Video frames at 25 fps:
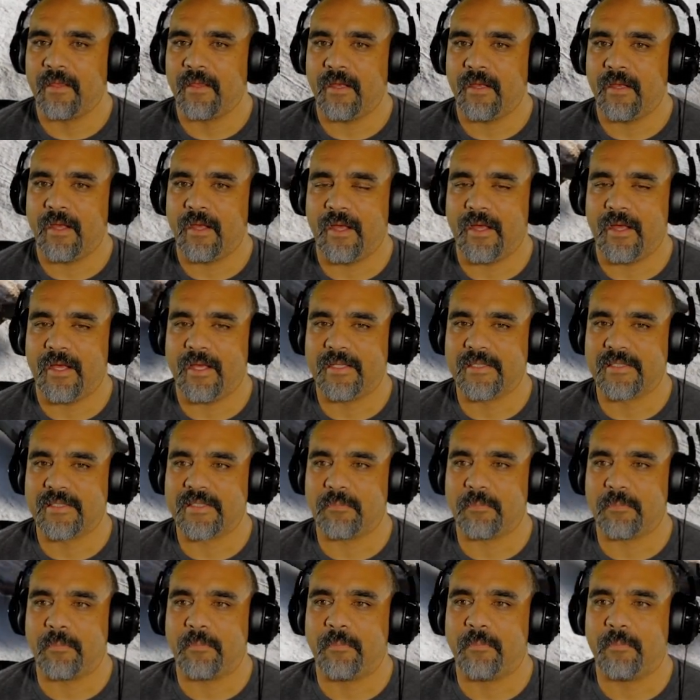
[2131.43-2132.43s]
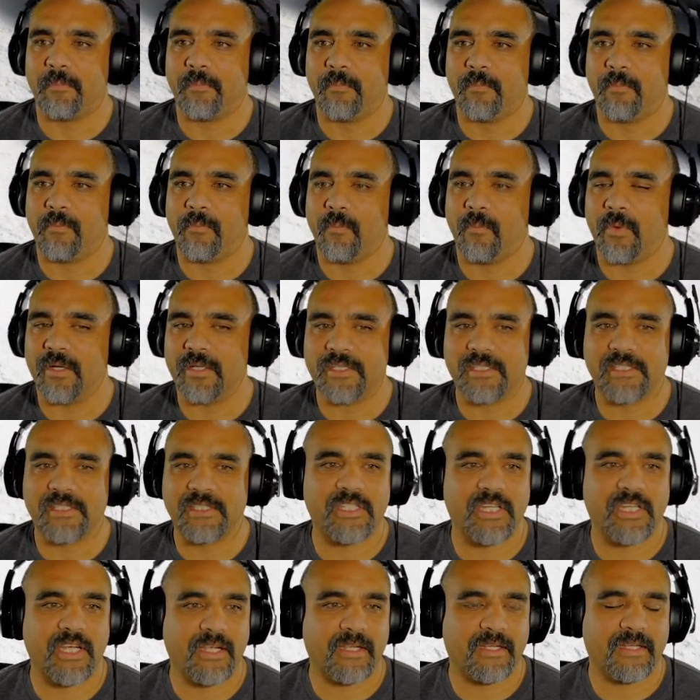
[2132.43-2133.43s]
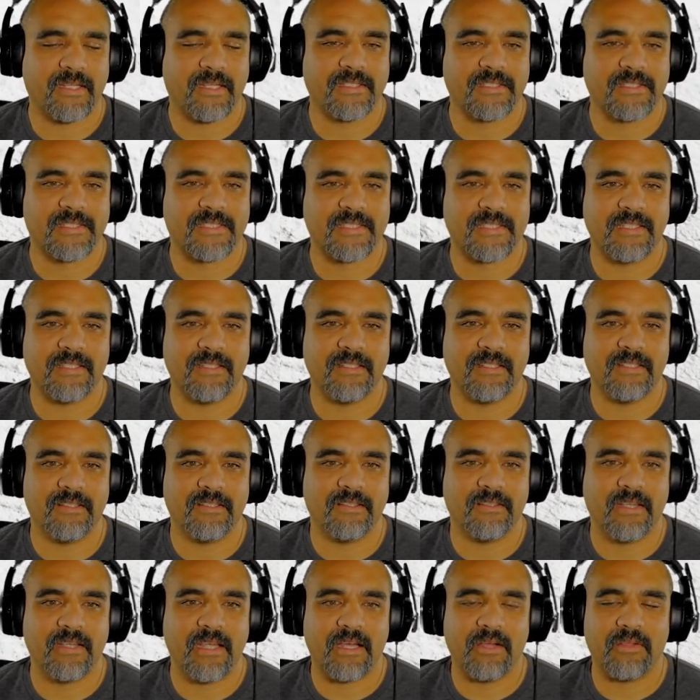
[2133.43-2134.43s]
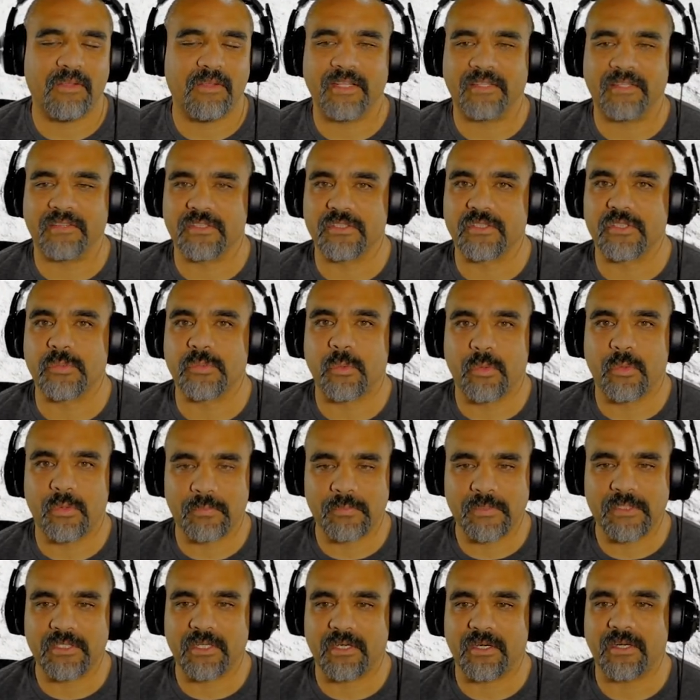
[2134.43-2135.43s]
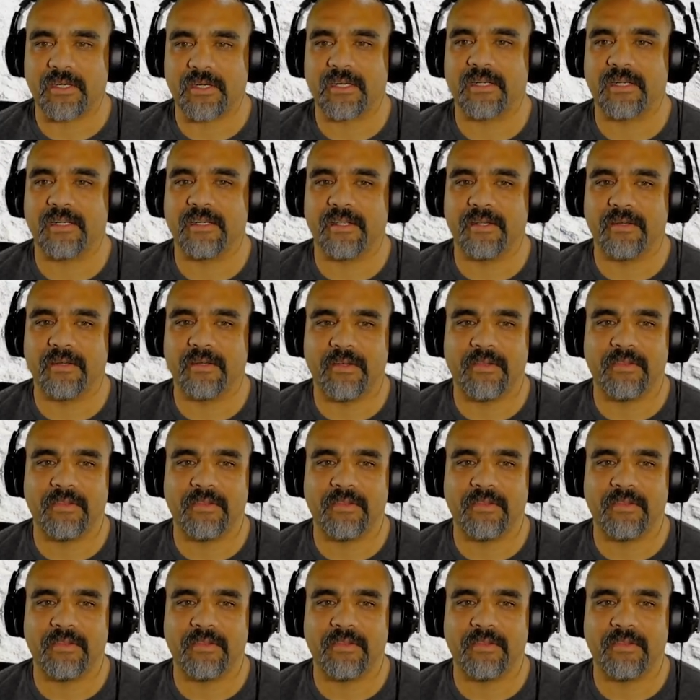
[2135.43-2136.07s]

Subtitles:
as I'm wanted to check and see how like the swarms are and all